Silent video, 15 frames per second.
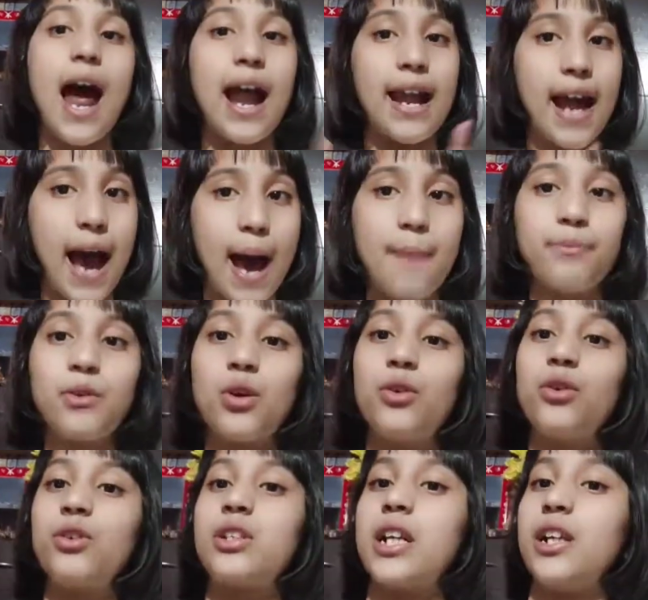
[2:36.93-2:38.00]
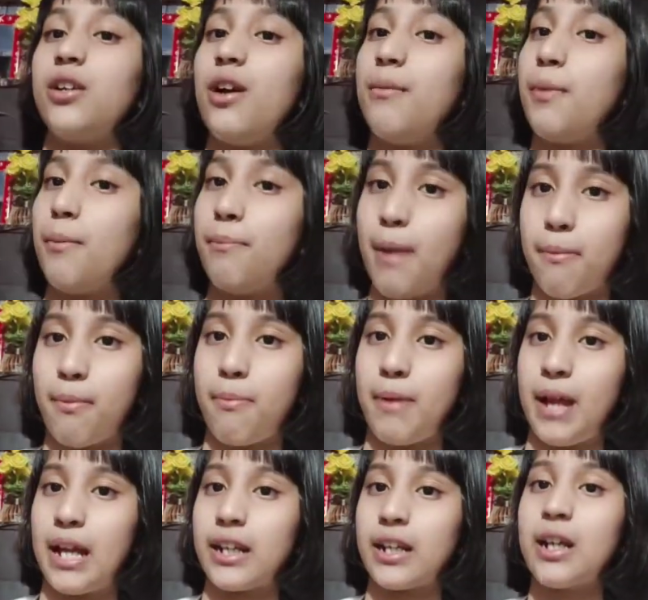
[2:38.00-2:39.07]
And I'm going to tell you about baby
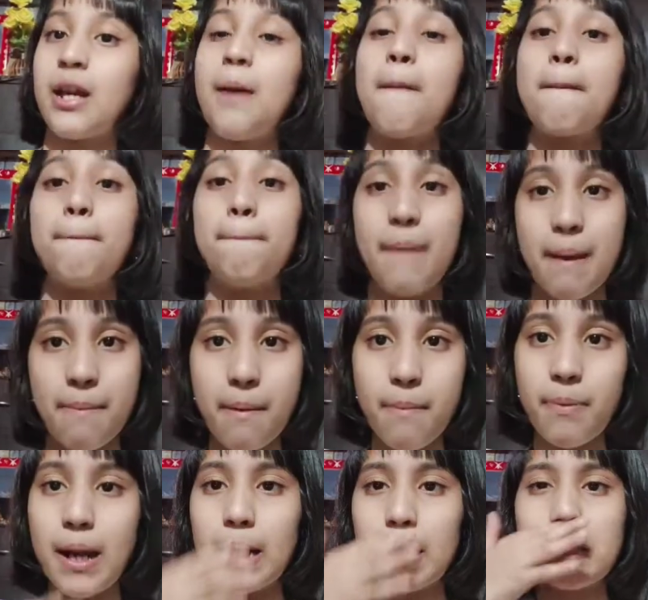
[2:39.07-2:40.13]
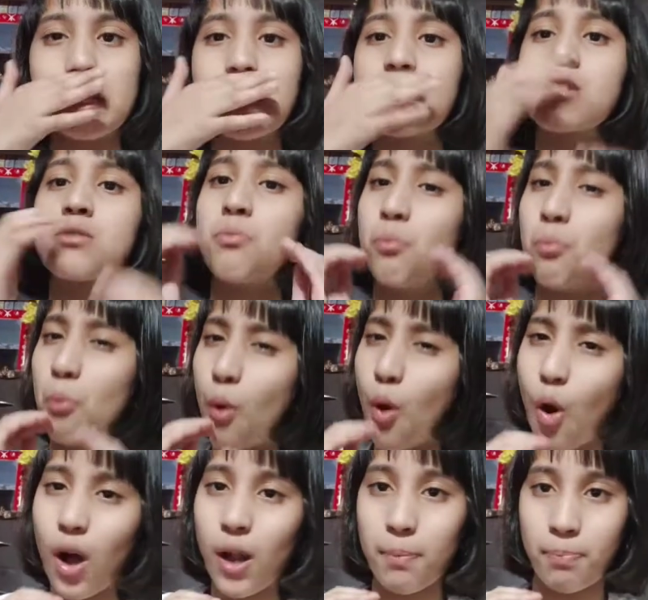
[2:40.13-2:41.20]
plant. Baby plant is a
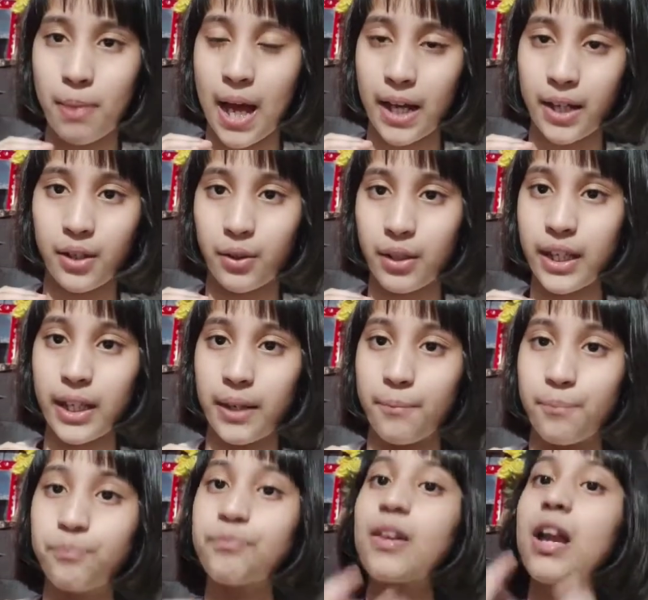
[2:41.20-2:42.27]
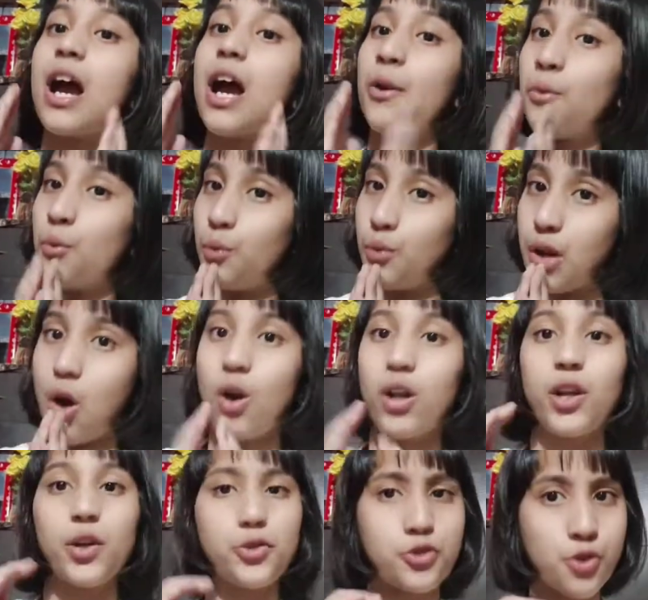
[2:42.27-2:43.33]
small plant, okay, and
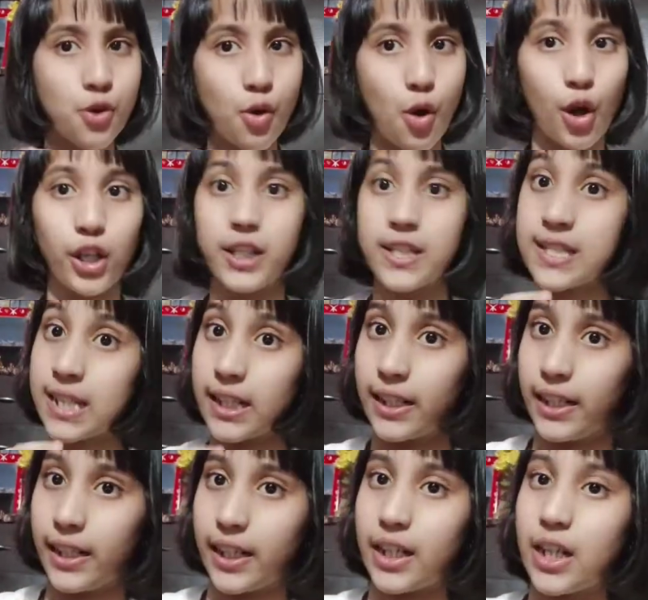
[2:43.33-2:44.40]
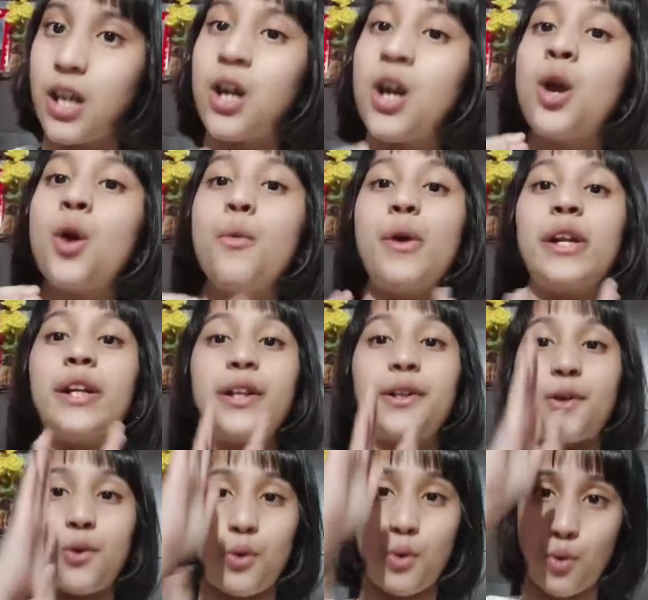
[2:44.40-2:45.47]
also called seedling. When
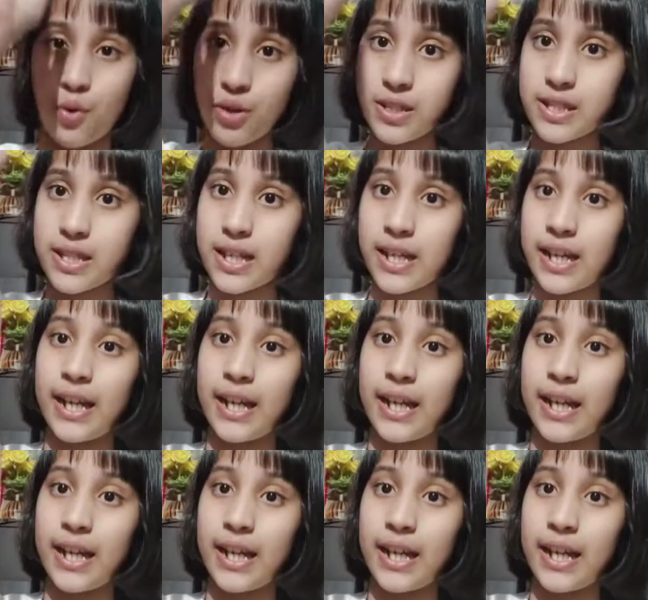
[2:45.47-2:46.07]
it grows,